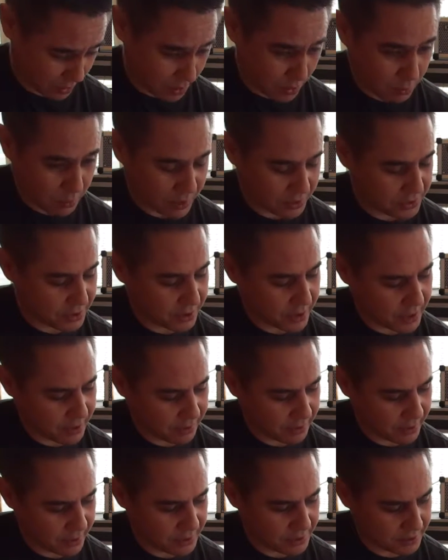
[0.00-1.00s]
Once again,
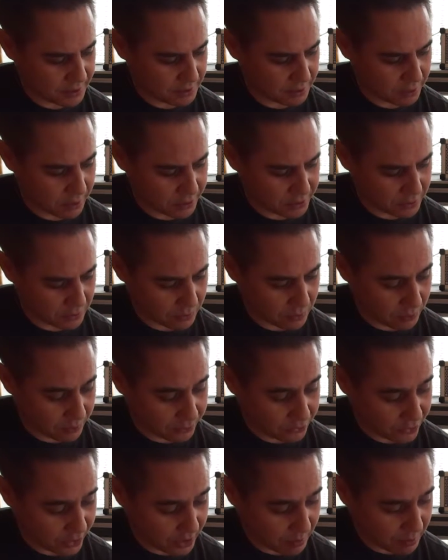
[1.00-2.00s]
these notes are all in
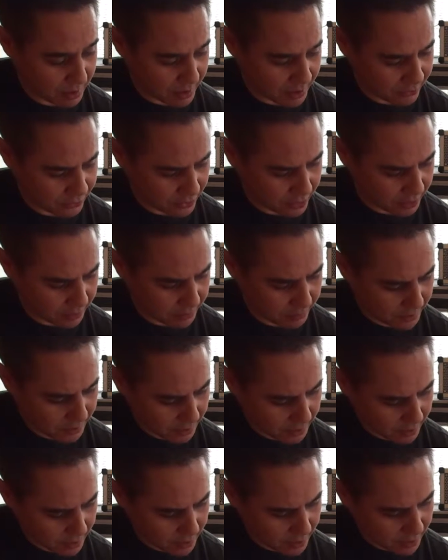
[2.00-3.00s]
G major.
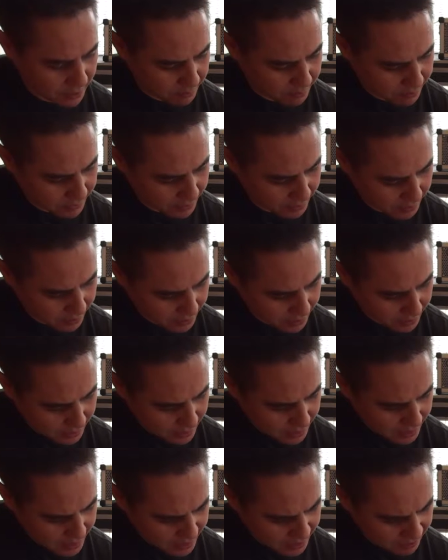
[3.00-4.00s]

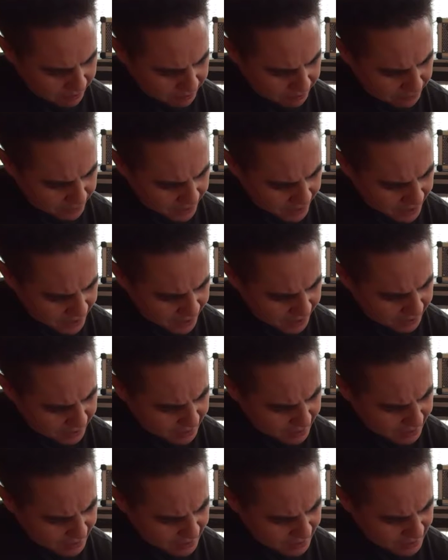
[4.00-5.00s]
A flat,
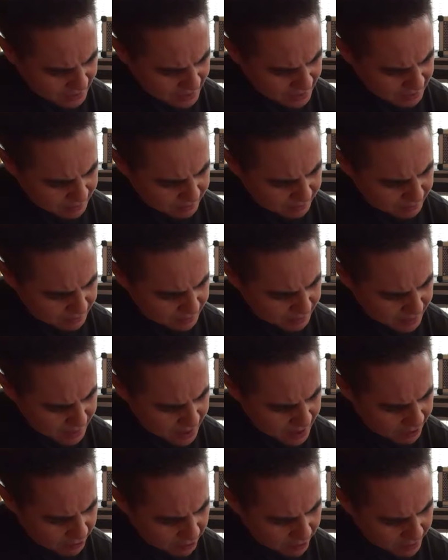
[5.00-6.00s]

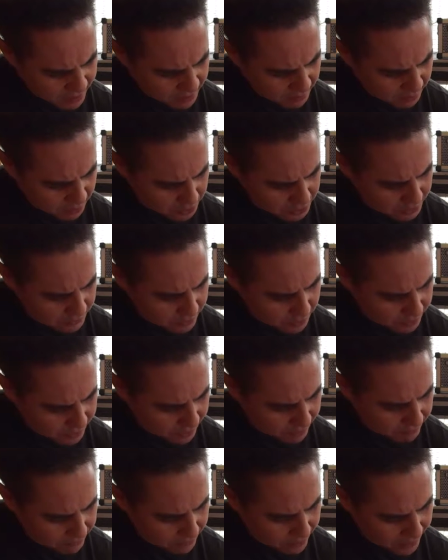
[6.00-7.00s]
harder again because you've got
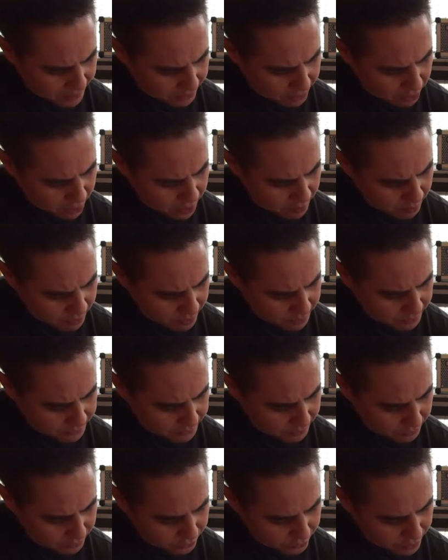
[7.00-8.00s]
that flat 9, but
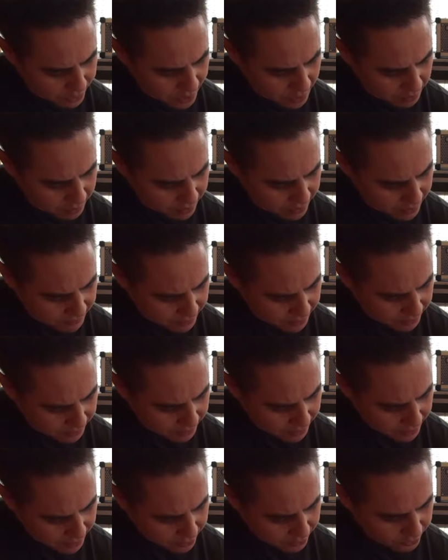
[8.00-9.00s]
you've got sharp 11,
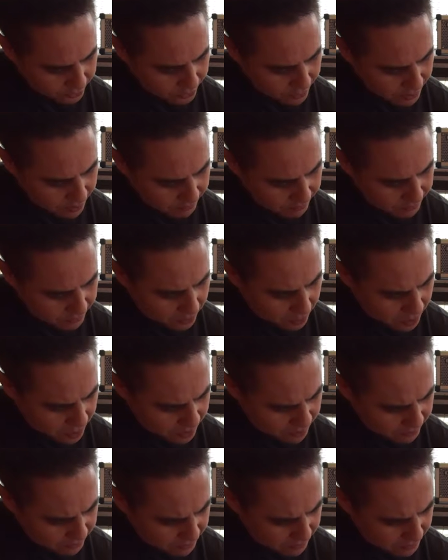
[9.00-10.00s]
sharp
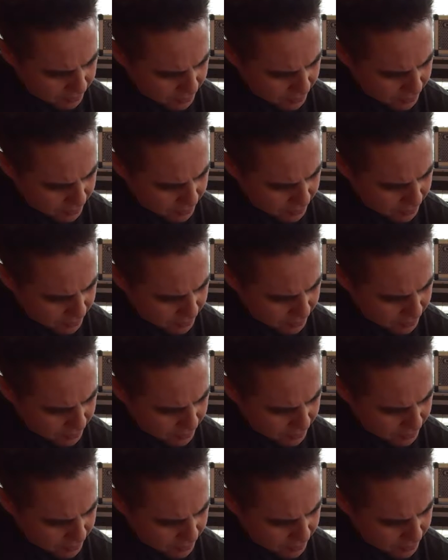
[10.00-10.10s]
5.